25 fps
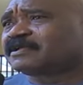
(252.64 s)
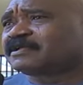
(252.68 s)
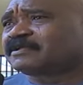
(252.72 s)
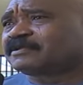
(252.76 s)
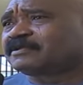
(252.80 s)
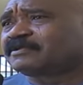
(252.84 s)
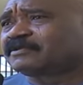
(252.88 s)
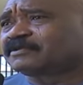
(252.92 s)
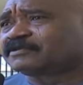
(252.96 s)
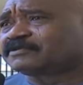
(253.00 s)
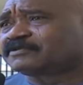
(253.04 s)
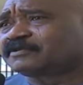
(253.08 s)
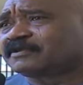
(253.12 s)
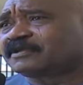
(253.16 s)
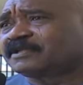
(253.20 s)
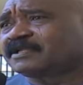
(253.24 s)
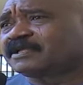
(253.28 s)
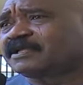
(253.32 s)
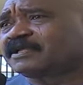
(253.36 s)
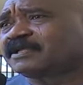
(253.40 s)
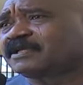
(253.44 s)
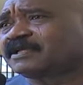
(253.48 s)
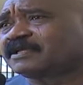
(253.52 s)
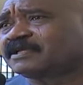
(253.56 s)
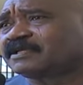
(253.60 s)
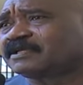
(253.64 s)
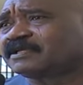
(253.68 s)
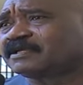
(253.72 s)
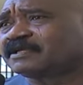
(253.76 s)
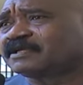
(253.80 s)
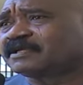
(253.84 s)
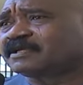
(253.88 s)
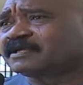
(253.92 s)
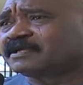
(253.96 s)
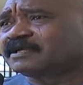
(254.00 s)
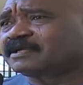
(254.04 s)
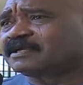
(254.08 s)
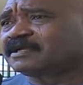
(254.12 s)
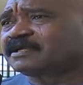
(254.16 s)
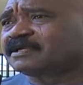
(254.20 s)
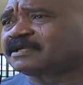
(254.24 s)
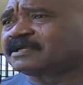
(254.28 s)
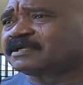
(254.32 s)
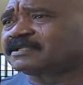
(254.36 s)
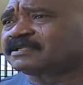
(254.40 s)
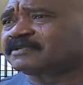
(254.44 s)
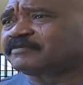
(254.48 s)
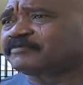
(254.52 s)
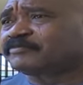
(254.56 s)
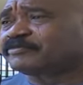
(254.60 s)
not only
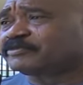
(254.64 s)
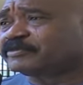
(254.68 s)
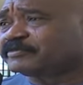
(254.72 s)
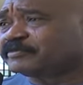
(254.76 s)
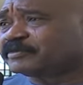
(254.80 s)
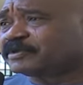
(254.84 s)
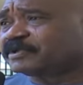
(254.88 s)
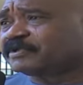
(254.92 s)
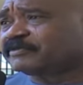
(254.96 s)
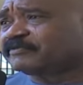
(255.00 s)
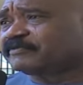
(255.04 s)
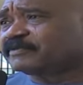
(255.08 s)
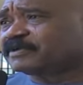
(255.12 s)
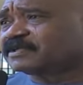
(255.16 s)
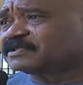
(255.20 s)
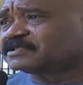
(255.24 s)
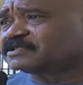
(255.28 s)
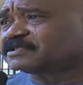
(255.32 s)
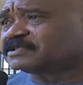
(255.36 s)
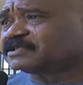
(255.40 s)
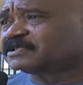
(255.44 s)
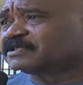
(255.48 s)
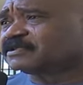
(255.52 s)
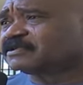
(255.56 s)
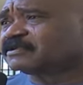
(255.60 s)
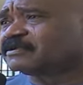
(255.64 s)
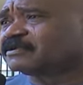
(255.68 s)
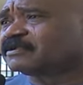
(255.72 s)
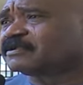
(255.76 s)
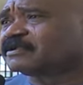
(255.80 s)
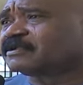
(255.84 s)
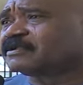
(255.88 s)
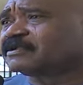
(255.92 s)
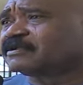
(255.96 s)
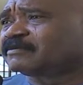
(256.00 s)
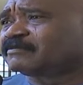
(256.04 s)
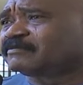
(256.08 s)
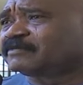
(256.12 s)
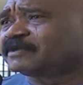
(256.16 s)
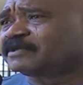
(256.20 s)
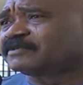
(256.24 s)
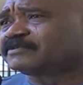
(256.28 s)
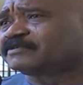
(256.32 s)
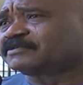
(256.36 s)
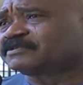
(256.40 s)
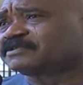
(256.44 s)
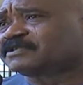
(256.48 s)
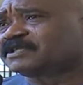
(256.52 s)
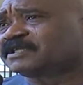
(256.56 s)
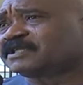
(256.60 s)
uh, the premier university but
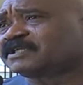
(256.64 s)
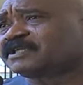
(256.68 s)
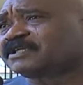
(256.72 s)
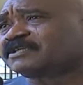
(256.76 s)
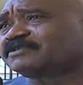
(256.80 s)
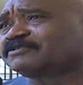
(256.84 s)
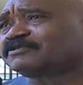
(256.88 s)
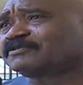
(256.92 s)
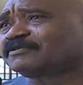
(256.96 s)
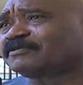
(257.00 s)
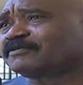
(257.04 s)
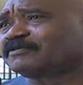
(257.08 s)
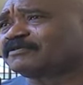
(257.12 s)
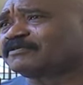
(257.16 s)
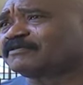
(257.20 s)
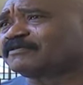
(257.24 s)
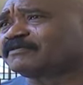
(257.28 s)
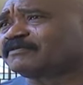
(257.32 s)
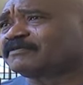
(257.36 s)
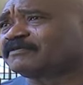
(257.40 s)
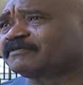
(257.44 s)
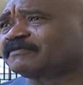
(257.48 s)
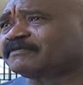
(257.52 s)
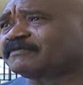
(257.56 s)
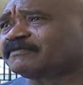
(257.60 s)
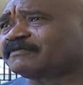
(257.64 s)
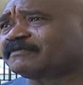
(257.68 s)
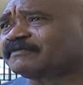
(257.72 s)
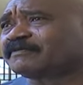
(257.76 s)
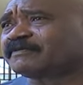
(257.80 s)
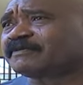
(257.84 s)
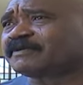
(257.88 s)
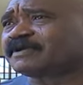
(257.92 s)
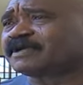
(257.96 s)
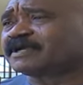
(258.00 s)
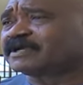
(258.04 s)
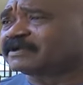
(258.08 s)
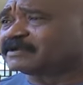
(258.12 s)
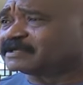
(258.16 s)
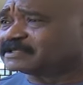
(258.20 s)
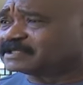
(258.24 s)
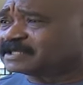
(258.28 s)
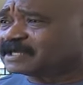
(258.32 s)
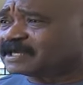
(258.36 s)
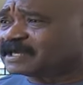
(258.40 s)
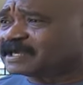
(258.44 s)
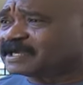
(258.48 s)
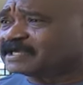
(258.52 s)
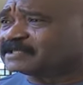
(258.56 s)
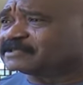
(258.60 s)
to take it to a
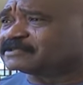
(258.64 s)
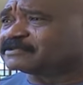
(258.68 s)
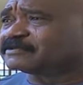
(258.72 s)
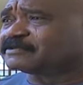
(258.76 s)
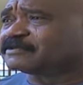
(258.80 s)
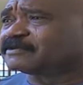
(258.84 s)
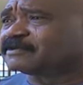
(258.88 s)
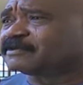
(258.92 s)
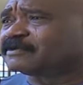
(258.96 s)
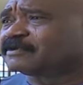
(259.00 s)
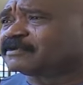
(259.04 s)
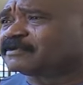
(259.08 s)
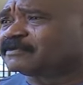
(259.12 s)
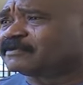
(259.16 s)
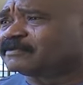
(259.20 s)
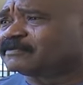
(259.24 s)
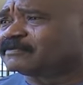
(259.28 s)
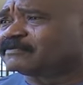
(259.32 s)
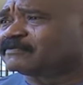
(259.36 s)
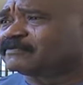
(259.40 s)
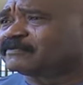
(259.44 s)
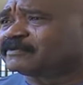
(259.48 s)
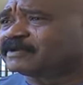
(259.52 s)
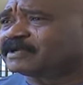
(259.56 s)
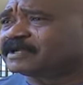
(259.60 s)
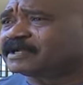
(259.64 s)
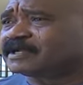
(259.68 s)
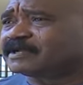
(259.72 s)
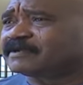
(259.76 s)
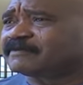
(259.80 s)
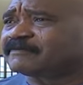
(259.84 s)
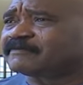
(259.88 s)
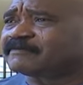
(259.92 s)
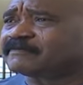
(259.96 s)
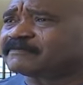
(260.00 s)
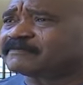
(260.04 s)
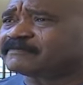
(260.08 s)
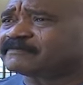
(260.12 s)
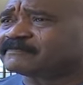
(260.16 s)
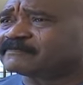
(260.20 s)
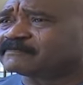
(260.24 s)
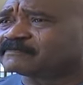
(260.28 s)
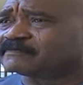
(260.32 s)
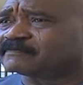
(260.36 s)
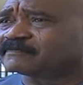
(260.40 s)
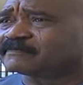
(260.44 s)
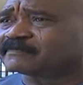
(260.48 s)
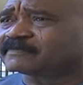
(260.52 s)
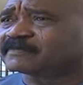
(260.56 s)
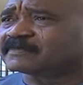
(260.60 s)
greater height where um,
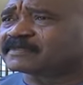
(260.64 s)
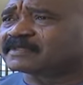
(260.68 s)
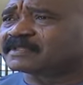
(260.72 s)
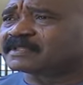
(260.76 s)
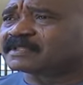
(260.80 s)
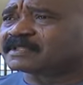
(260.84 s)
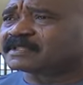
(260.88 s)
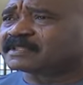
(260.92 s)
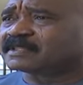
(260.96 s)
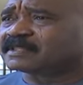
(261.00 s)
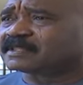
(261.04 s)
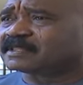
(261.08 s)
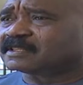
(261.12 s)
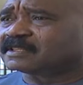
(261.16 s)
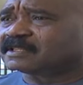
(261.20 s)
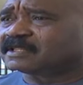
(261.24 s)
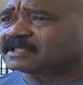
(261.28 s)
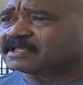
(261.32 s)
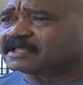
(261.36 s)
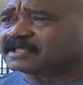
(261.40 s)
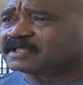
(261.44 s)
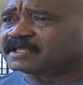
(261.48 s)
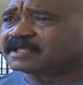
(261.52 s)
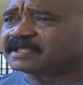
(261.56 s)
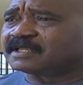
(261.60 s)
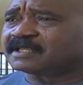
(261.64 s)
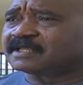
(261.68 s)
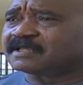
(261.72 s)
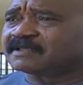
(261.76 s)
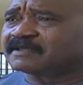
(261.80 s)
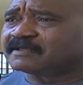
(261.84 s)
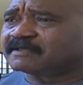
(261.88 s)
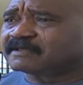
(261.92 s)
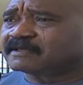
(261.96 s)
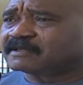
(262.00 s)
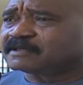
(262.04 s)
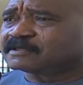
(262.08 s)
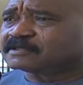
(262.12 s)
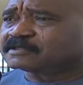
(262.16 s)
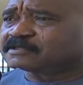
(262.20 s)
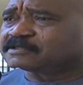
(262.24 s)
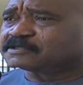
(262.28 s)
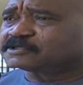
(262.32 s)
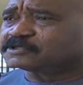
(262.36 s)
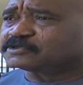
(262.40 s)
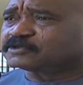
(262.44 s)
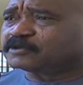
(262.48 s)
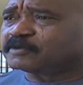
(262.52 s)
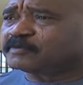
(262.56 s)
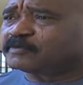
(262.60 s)
the
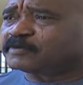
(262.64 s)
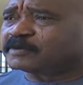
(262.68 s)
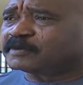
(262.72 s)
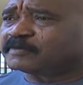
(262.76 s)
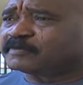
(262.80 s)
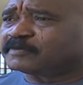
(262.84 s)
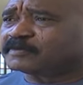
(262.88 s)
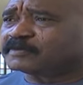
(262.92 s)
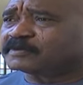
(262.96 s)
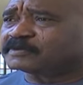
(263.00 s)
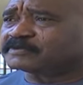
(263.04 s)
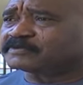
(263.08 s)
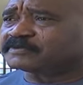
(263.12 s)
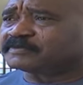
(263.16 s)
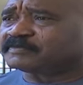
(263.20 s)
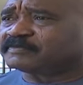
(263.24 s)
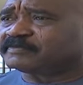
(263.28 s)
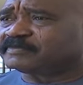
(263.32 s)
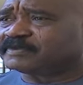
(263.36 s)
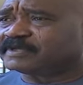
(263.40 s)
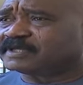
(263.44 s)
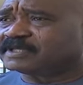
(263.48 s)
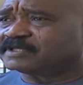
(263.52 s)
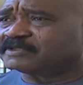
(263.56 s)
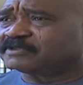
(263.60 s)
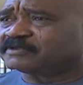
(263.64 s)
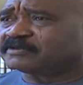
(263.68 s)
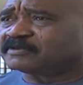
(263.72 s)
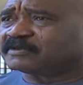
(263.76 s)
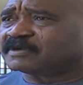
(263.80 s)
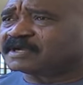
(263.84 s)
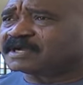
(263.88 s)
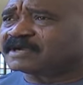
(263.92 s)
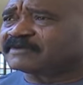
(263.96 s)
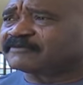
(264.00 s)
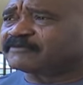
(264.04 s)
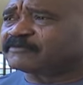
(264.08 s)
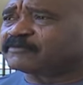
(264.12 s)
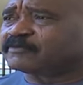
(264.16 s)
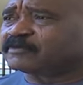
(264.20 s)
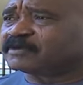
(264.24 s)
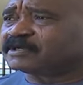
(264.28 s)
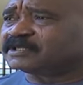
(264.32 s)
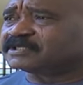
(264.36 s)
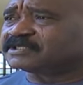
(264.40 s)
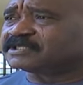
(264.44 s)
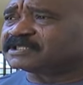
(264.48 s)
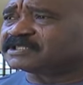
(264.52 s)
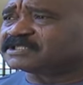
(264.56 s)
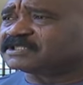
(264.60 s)
sole purpose would be to have
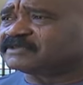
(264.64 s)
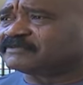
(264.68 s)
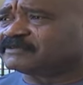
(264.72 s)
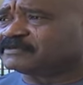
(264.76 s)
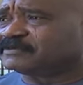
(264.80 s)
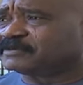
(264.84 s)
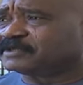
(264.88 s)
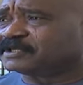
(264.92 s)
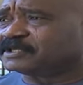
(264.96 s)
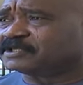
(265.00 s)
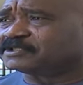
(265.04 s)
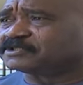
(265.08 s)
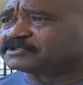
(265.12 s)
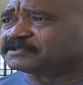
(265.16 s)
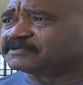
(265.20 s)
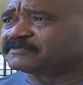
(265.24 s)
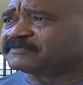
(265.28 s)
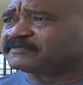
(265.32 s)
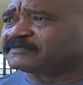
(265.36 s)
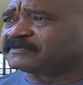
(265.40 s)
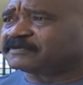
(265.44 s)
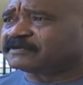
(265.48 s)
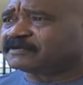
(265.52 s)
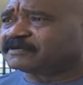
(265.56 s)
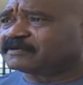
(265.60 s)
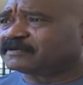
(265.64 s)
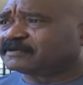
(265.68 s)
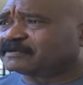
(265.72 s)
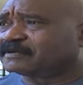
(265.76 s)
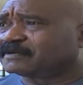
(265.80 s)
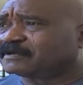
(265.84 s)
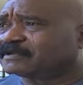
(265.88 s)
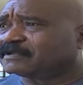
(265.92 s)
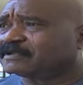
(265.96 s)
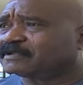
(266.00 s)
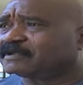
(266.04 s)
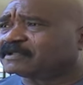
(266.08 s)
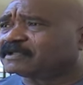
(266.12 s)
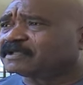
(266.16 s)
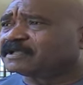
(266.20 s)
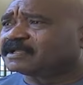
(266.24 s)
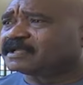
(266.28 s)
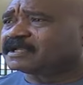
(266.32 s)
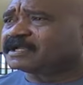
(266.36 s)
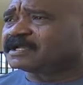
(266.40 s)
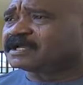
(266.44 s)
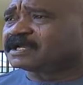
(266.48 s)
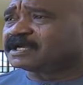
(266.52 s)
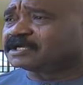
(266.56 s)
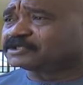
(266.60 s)
qualitative education for
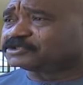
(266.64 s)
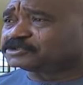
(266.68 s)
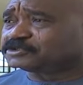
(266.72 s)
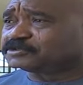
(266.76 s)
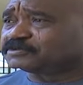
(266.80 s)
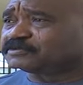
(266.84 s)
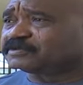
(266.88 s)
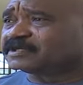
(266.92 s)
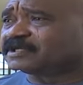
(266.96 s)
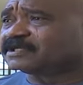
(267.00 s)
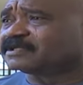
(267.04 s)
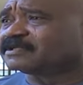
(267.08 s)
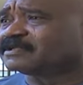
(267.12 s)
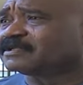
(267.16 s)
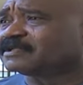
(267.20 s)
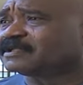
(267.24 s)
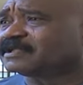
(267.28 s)
our children.